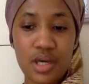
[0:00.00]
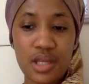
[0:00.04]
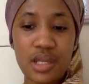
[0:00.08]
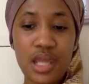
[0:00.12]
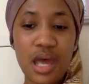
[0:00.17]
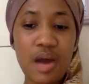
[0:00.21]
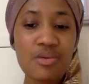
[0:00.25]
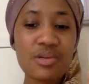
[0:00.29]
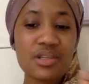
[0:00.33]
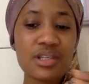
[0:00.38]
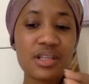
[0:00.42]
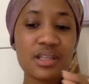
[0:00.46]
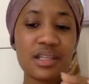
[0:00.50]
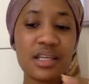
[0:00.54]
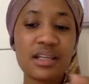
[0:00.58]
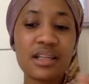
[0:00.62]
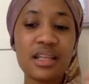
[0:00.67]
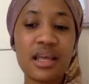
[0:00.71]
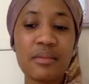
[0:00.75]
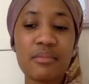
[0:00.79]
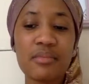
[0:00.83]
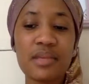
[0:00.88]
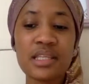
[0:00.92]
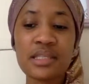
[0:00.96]
That was the thing
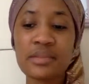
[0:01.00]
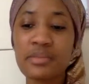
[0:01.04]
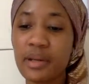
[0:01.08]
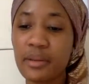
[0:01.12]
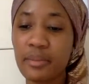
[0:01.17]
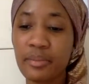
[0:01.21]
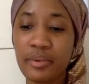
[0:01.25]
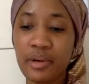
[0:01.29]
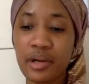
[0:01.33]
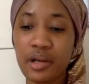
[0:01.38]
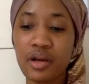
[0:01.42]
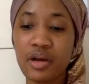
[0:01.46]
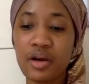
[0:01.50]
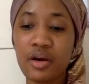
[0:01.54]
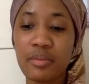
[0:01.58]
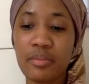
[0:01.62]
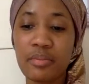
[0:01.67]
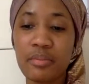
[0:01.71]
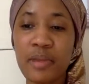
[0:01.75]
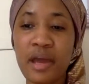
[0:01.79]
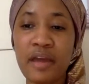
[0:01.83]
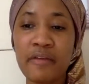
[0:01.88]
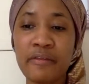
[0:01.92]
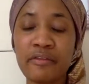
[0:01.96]
that messed my prank up.
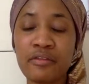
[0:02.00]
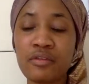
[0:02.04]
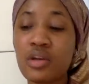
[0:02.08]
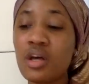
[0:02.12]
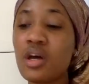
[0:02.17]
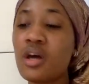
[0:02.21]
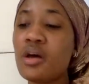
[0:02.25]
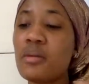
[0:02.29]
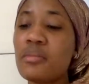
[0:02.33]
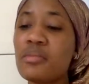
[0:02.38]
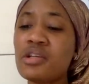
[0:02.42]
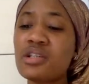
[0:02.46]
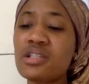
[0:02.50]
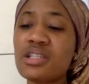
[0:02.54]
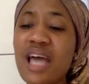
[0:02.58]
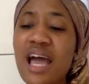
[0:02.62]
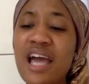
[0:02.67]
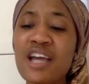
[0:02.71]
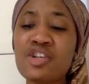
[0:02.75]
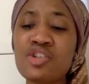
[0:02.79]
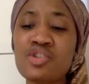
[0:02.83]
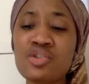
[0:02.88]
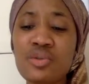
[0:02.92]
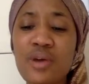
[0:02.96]
My phone, because
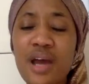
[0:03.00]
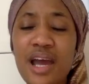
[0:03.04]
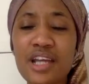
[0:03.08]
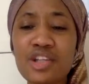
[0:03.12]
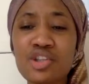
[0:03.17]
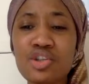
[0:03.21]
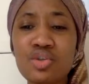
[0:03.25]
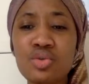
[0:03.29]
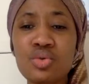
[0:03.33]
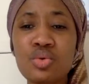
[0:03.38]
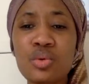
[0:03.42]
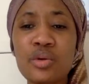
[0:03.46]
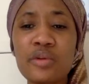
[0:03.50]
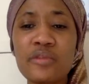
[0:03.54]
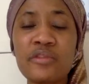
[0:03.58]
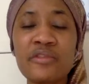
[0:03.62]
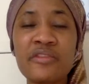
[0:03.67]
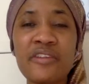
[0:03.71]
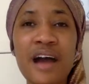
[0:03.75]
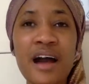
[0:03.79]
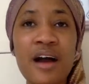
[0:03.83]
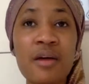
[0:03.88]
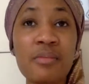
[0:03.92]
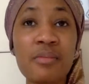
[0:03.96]
I tried to do it
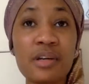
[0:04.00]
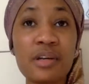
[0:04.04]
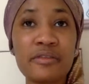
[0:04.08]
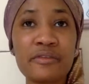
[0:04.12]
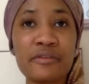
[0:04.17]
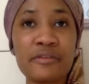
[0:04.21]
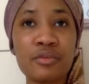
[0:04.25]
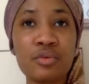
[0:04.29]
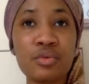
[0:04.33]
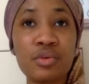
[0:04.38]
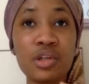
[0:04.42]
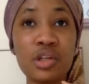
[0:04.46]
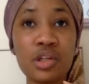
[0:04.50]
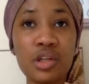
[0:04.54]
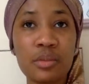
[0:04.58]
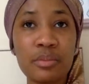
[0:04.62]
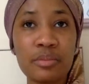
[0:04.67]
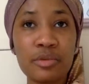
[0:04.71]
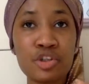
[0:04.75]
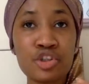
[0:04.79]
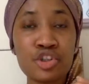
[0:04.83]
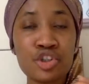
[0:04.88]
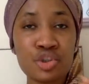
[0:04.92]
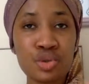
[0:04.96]
without my phone
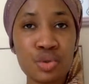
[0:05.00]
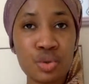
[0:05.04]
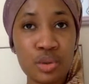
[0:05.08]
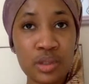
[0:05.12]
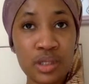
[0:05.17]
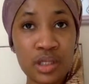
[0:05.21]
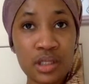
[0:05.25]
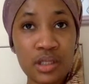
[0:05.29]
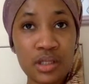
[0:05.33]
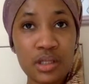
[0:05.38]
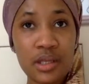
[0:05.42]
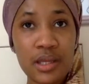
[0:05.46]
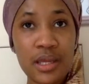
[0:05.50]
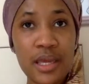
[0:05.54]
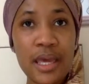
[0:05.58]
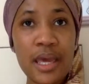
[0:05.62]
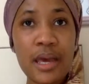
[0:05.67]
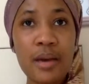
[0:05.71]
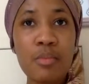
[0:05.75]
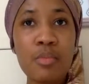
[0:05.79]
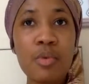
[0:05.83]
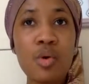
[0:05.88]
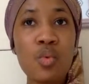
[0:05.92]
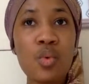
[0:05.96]
number showing.
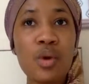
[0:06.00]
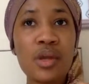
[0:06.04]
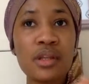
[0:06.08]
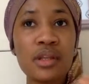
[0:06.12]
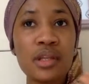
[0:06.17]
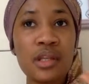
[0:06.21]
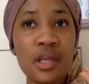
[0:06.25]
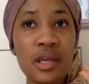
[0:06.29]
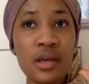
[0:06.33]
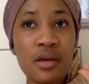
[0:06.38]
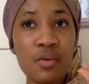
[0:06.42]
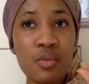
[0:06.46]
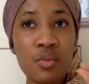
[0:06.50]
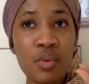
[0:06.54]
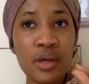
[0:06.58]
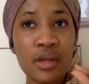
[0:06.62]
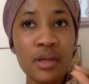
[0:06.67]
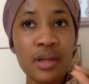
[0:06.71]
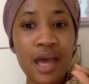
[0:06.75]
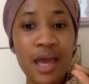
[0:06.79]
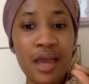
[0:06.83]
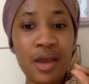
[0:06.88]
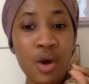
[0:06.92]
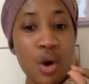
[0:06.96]
But
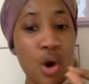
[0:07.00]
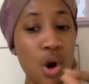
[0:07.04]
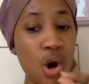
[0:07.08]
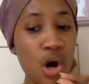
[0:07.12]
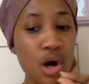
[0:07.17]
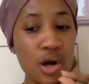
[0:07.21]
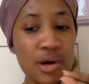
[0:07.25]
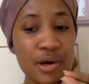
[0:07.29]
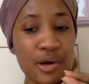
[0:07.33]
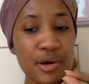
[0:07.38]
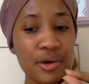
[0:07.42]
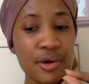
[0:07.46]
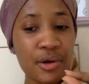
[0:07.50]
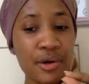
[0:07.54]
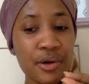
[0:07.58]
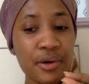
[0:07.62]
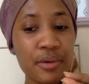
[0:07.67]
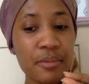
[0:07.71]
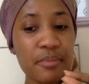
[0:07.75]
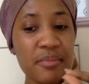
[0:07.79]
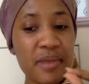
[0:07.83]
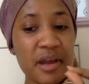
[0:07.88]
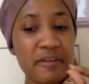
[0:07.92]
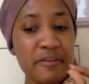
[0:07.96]
when I call
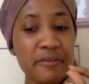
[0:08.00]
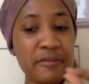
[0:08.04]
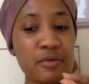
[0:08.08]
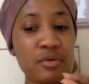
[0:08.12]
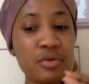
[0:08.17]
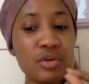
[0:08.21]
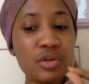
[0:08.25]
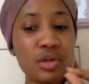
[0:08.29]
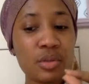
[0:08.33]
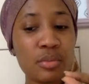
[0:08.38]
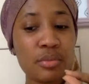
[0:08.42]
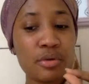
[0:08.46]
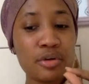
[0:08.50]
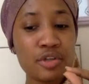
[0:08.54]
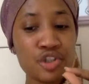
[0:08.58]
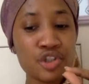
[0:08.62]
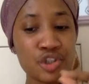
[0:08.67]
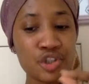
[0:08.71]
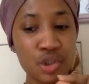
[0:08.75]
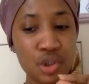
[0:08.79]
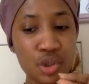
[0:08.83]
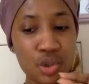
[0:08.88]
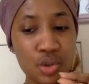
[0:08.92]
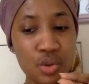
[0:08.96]
her, my phone number
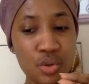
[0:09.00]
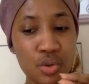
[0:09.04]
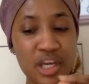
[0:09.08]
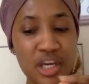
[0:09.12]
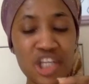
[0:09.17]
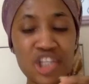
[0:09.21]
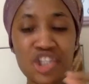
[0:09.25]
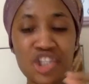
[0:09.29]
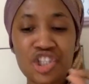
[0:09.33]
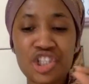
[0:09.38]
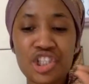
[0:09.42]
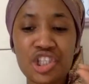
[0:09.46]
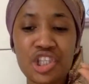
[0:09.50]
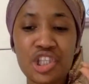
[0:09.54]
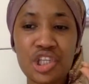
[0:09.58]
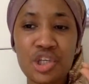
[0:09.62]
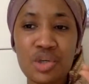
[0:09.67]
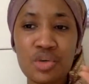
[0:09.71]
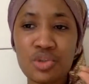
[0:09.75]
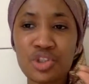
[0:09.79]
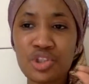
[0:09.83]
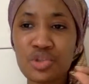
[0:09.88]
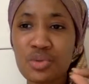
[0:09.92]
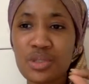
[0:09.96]
show, and she
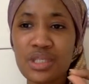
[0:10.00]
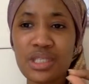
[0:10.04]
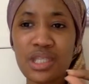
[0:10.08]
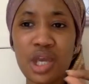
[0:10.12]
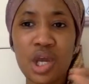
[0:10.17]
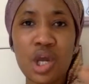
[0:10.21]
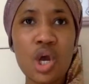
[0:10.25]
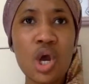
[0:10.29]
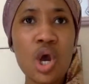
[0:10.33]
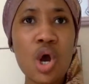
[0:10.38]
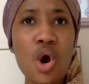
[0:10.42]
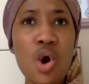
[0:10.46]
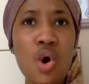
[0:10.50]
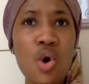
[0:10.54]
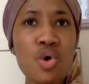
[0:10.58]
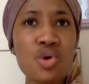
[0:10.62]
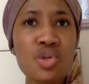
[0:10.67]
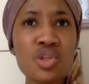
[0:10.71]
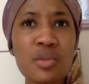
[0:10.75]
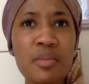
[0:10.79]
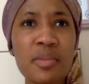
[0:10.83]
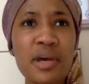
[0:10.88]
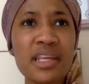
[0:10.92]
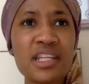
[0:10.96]
knew, she was like,
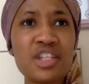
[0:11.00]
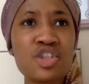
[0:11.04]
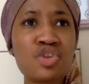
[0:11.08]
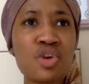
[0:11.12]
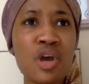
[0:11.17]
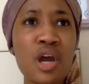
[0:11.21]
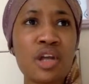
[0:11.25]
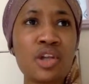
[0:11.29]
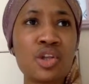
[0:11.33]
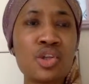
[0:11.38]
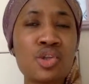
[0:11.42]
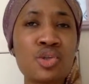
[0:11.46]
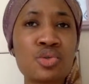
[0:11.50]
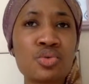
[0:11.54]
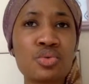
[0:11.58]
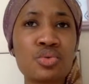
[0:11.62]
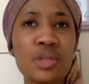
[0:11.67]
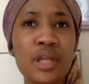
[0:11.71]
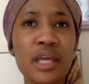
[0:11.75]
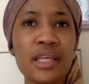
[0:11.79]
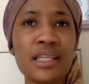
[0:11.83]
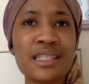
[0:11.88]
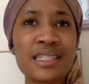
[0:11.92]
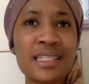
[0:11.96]
oh, somebody's trying to
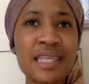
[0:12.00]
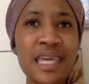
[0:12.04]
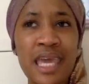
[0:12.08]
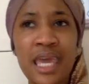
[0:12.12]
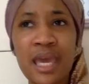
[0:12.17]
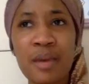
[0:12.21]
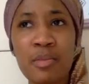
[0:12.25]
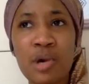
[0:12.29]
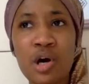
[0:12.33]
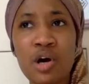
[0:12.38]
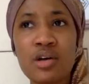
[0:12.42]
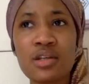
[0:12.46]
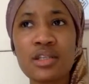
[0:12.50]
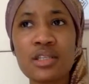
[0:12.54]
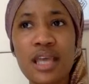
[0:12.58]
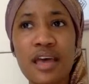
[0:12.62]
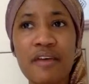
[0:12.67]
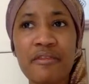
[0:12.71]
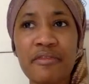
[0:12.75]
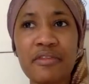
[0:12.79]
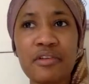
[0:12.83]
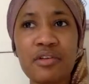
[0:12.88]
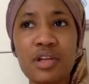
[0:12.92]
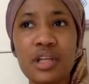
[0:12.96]
like scam
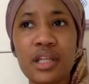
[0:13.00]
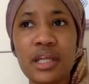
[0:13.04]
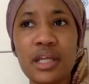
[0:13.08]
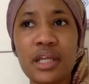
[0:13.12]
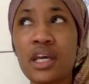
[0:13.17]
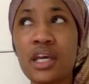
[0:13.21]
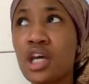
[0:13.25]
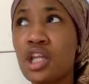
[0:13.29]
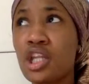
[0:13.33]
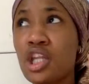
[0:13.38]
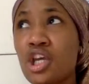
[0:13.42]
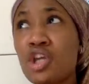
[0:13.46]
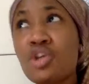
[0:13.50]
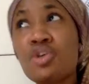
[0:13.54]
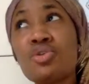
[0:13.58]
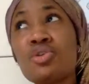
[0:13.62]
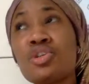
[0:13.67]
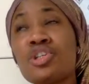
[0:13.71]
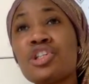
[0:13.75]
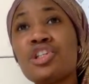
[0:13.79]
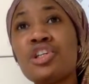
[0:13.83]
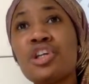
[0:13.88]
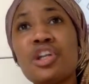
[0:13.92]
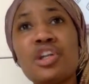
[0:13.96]
us. I feel like they're
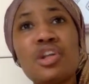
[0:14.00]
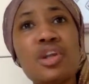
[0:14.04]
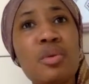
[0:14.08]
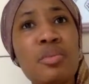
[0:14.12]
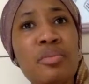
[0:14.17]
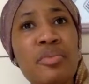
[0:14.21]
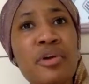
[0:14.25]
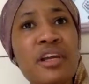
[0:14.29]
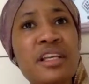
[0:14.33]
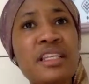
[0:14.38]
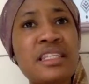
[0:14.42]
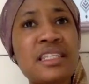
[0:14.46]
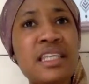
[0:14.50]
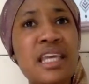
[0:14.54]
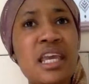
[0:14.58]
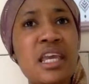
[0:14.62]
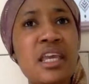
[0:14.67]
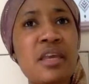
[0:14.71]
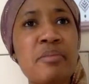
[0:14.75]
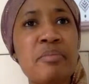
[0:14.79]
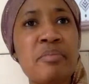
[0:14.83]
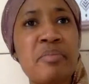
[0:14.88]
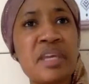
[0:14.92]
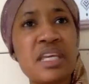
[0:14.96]
using your number and
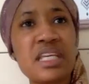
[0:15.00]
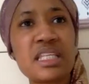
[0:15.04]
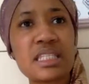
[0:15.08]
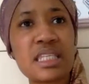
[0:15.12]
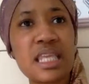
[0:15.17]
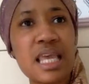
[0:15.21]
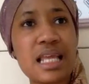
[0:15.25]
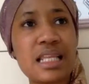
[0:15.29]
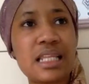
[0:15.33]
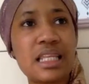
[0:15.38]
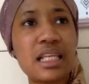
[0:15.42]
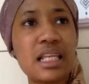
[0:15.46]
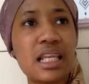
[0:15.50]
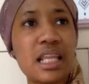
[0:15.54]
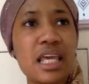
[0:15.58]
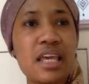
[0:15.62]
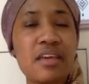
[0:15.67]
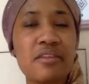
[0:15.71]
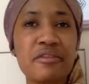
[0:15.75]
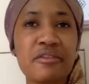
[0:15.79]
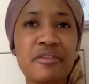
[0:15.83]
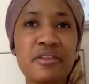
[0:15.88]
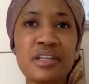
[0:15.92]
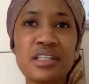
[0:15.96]
saying pizza
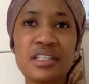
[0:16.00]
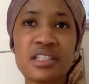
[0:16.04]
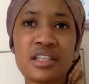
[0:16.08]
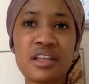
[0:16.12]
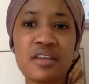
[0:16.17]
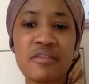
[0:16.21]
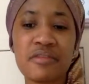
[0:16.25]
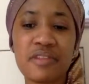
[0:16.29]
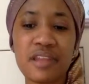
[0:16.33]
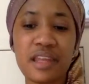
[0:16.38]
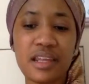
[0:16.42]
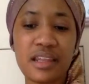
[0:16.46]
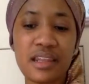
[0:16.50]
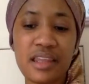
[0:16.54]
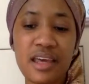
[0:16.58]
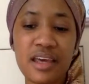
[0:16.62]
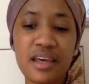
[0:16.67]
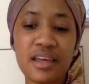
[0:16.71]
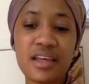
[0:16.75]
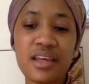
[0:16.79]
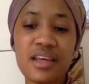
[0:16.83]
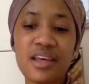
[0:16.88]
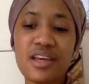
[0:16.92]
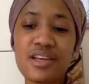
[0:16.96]
delivery and stuff like
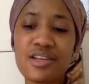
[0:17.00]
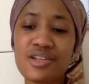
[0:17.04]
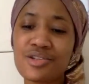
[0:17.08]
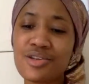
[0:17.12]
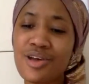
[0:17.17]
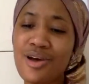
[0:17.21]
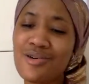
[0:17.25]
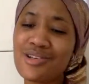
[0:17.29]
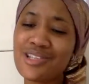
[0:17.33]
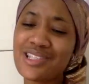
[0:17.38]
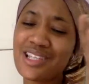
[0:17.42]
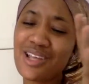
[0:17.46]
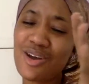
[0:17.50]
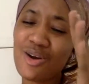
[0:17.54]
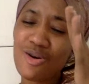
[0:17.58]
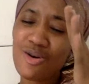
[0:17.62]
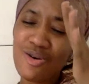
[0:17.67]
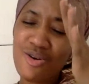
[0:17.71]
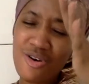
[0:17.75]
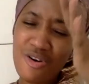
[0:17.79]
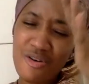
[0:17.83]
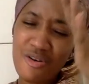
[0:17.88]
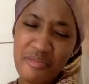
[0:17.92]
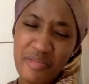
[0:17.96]
that. So I was like,
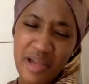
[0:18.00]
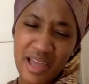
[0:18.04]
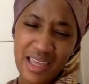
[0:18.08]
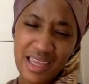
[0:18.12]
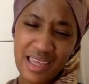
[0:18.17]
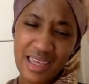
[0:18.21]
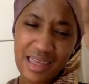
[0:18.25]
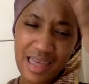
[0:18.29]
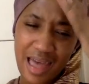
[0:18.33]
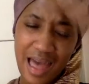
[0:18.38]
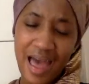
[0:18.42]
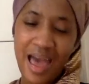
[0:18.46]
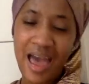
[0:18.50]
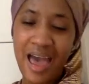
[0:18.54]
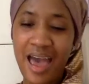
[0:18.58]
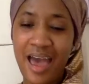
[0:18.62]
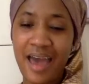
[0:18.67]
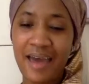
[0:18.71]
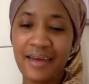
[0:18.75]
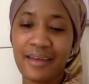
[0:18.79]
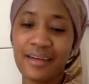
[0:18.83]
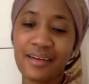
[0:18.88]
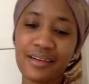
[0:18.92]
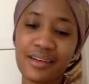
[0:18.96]
oh my
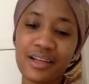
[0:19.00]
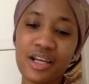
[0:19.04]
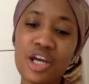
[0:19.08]
God.